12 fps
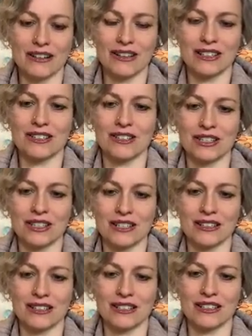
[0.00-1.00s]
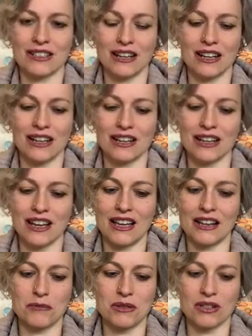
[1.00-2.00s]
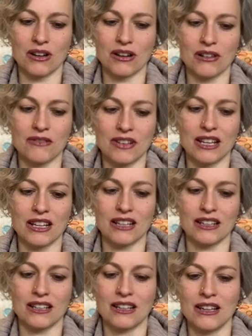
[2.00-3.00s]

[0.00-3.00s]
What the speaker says: It's just sitting and observing